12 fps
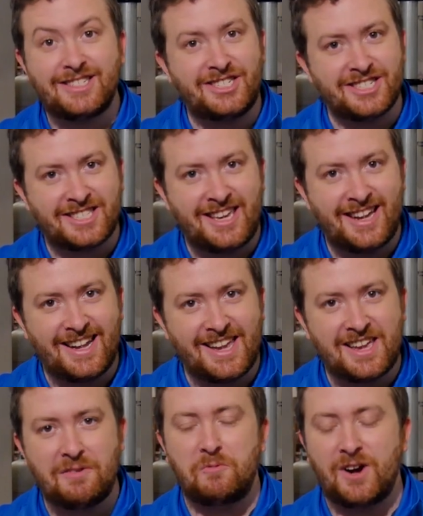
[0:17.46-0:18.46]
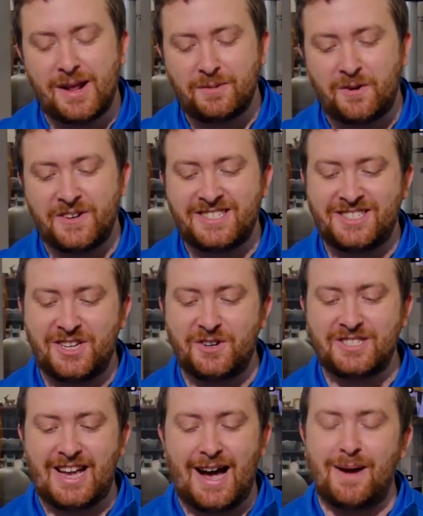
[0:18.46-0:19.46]
Just kidding, what I'm going to
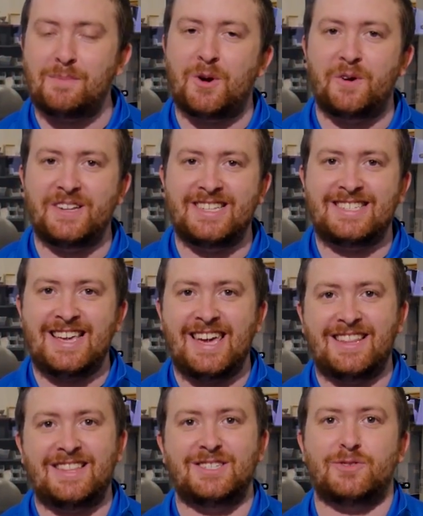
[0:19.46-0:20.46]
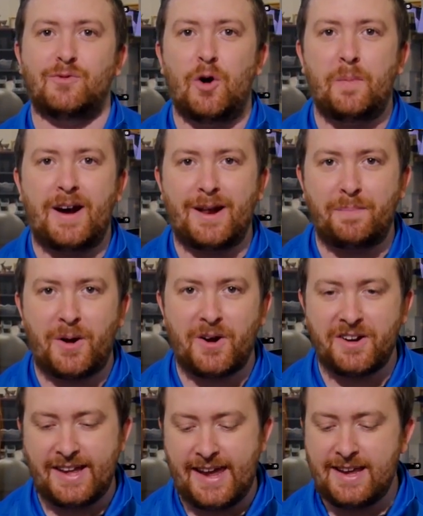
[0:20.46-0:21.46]
do is I'm going to take this robot
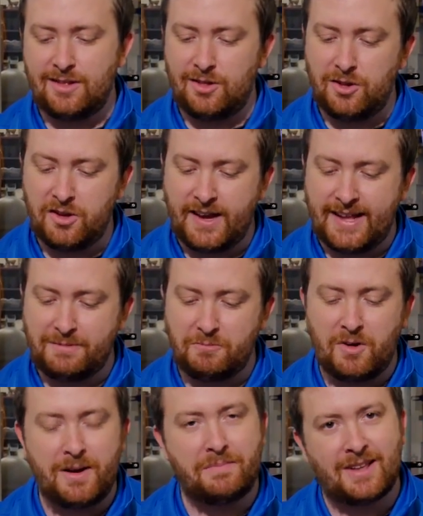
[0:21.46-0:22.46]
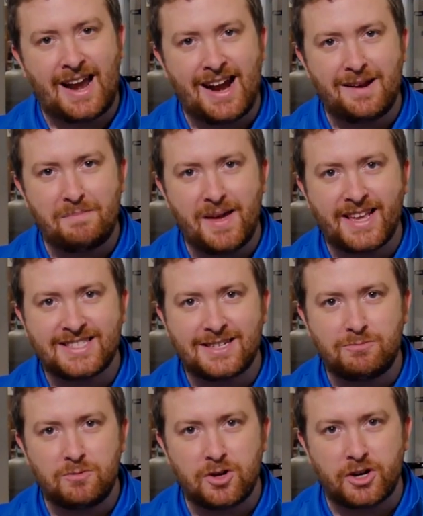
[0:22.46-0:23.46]
apart and look at what kind of makes
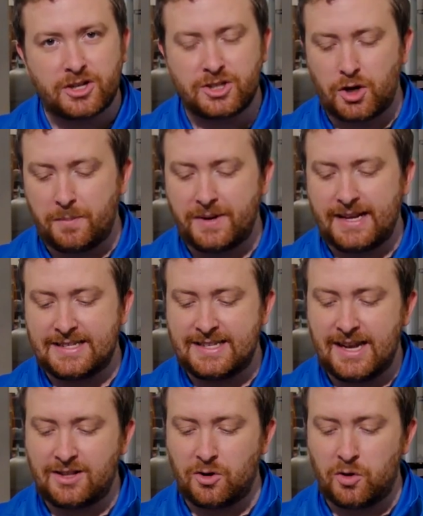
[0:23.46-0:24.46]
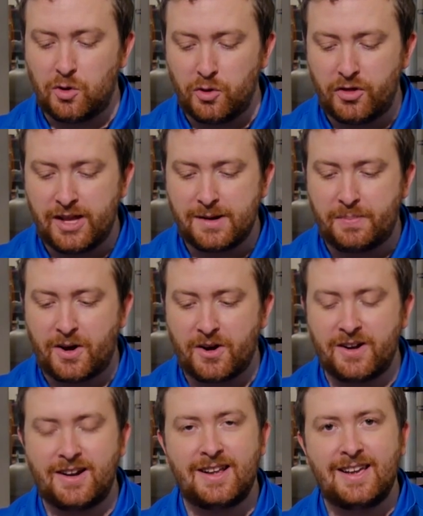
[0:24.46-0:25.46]
it work. So I'm gonna take the whole thing
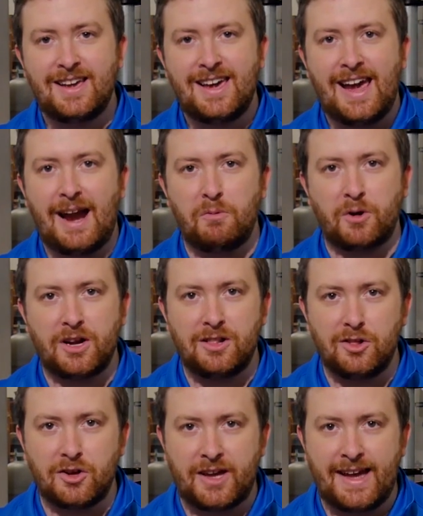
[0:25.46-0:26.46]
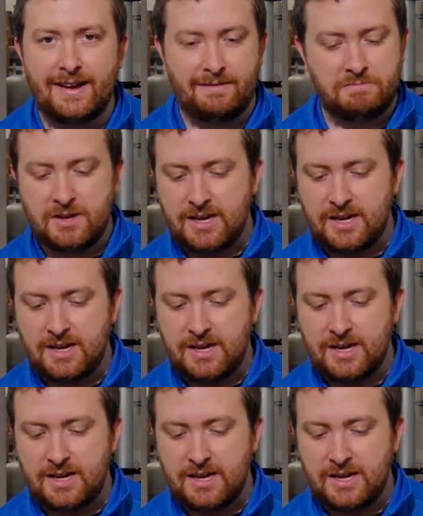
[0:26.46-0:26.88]
apart and we're gonna look at